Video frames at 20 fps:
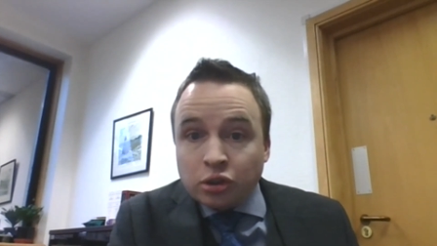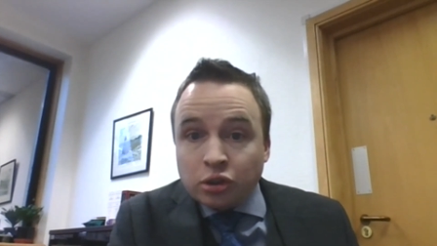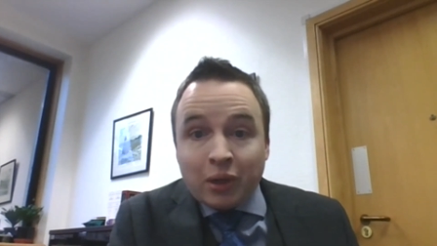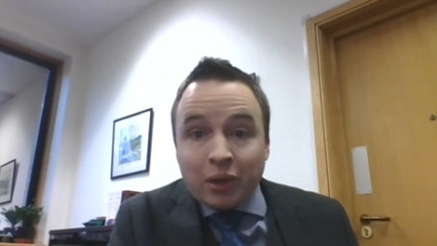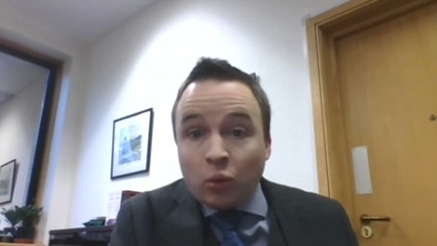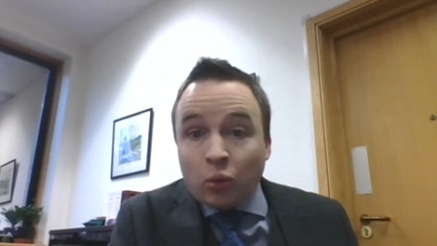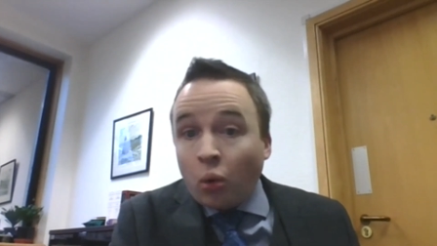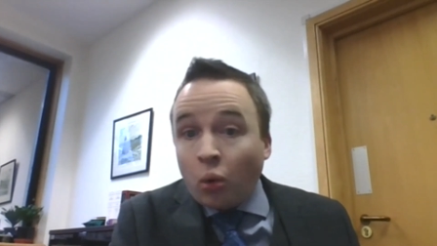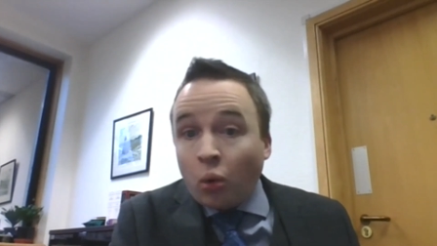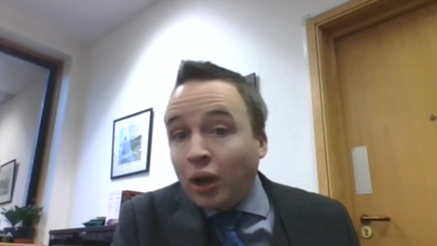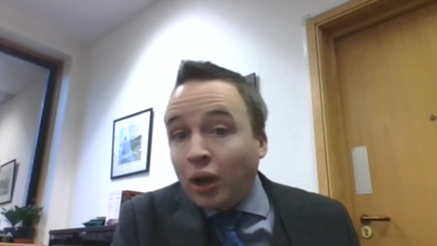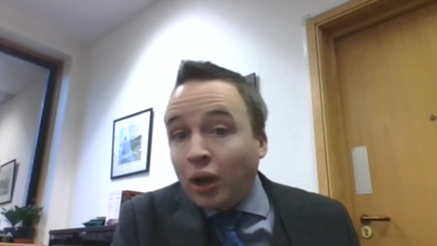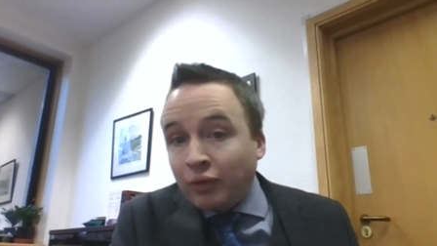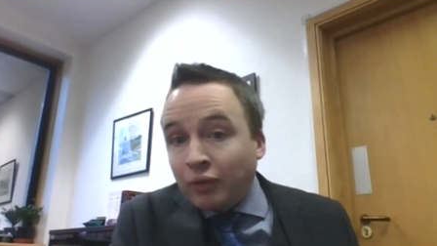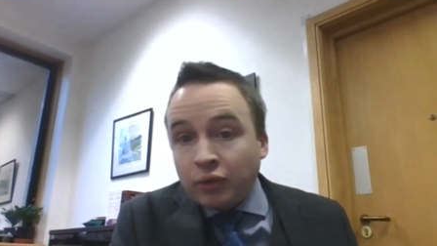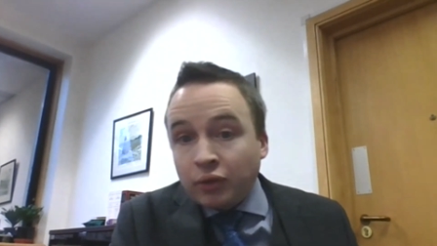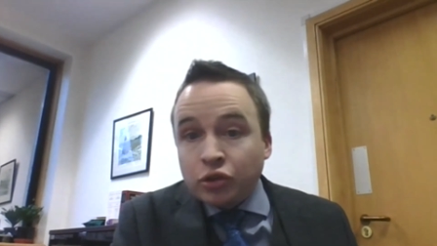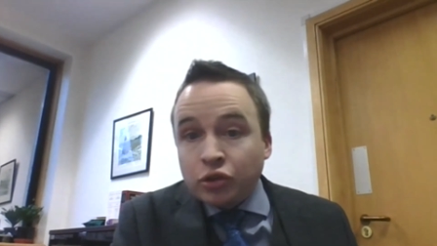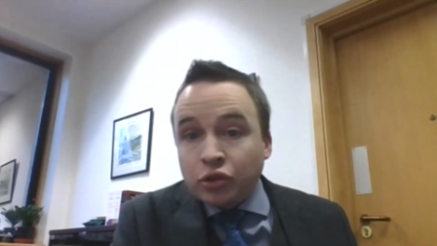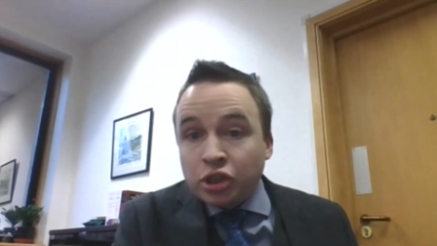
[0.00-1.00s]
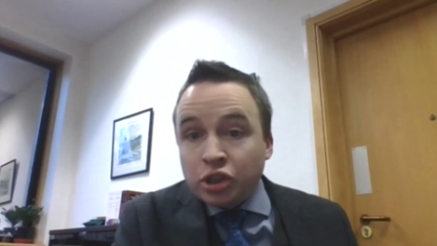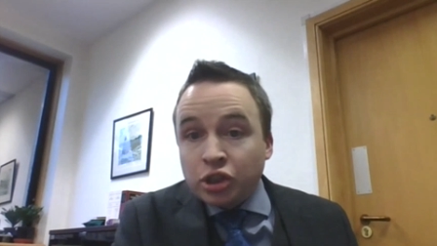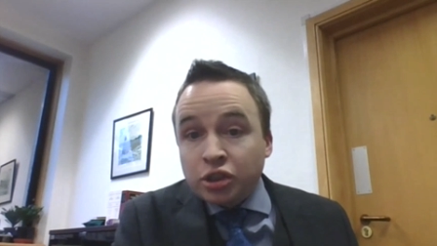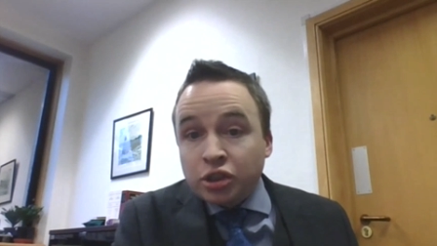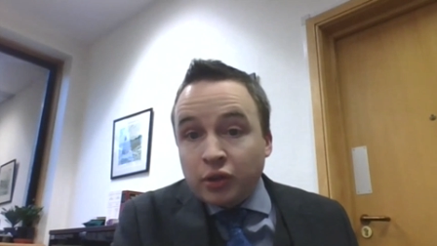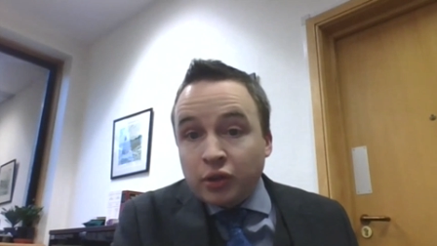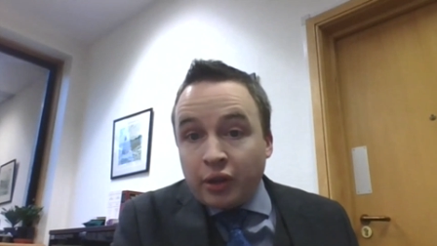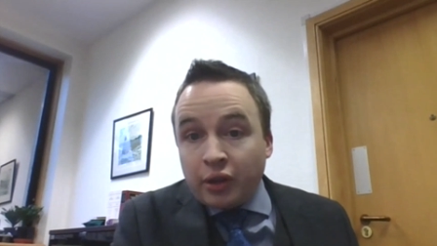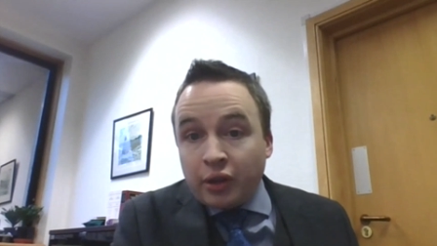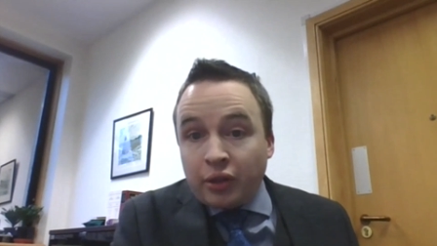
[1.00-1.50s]
no matter what level of
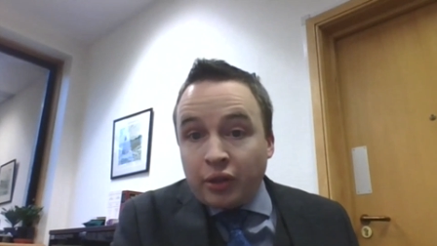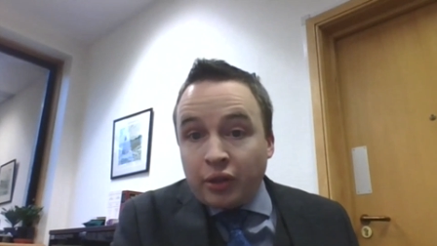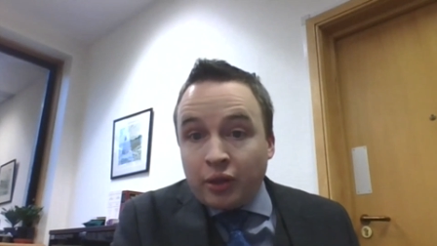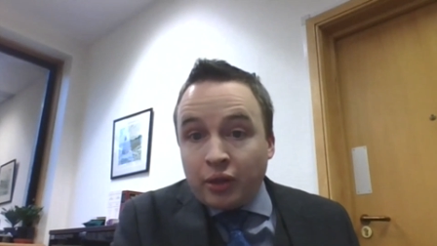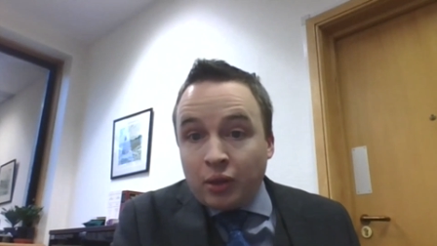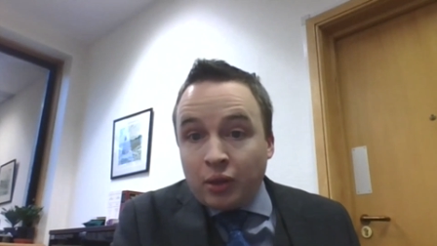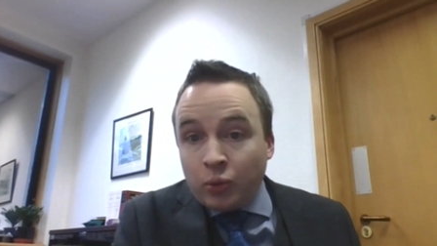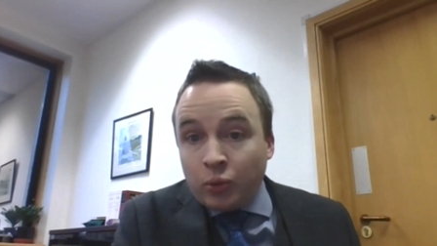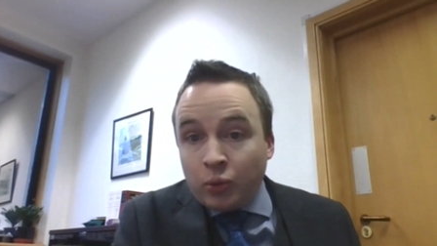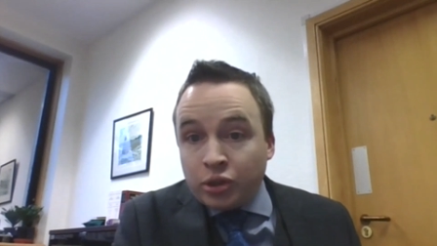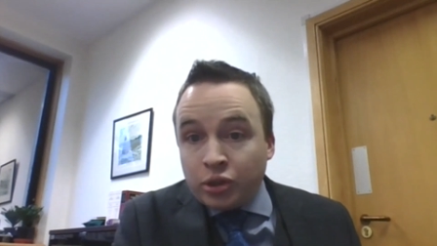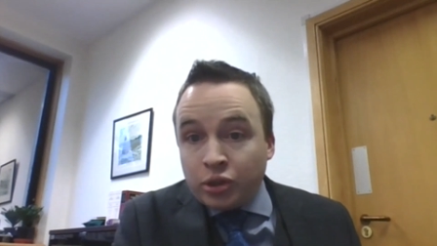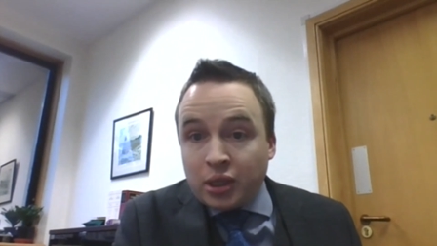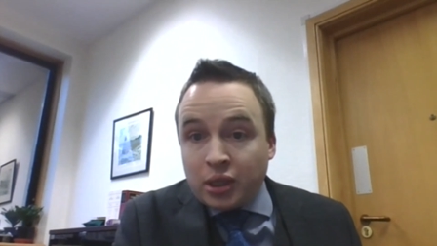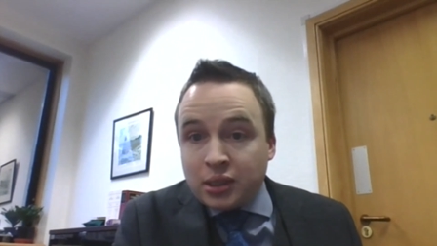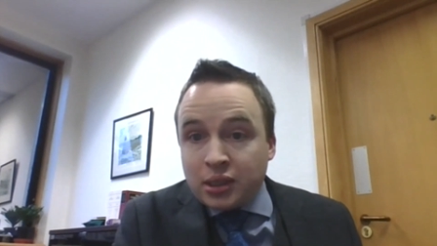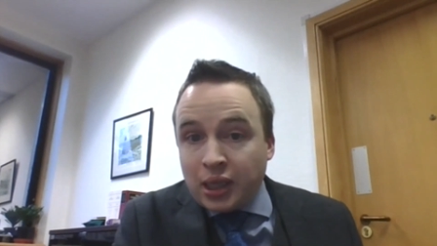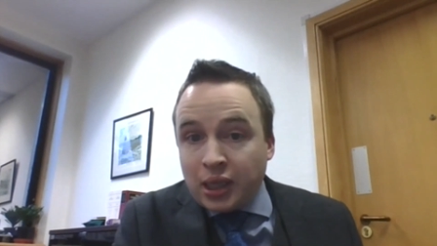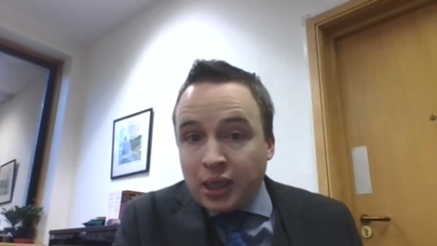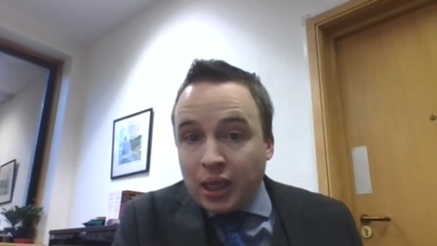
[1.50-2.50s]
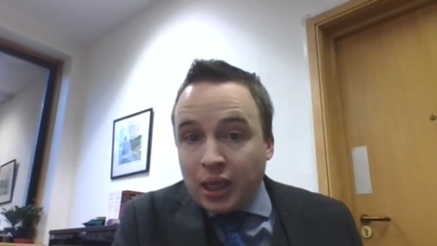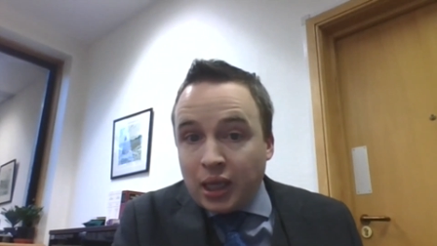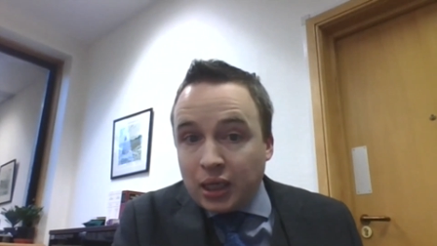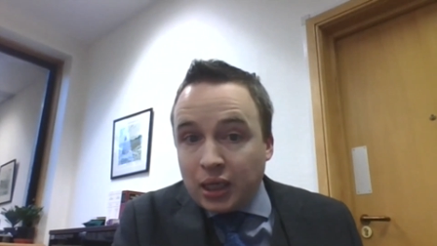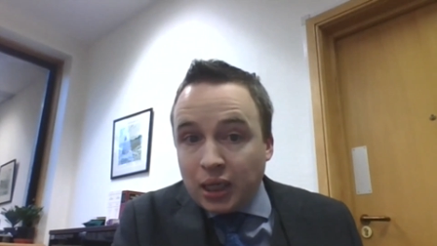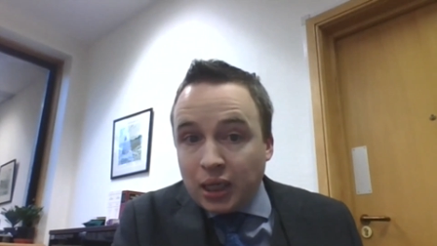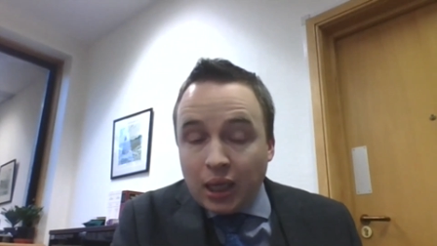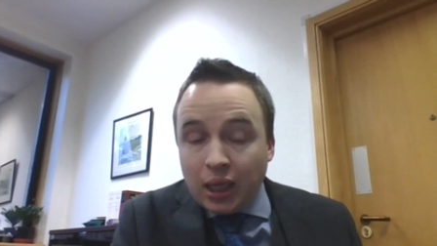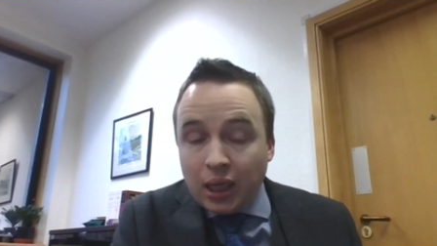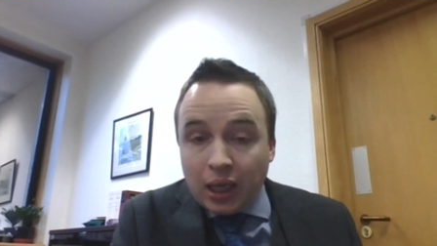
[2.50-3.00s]
judiciary in which they sit.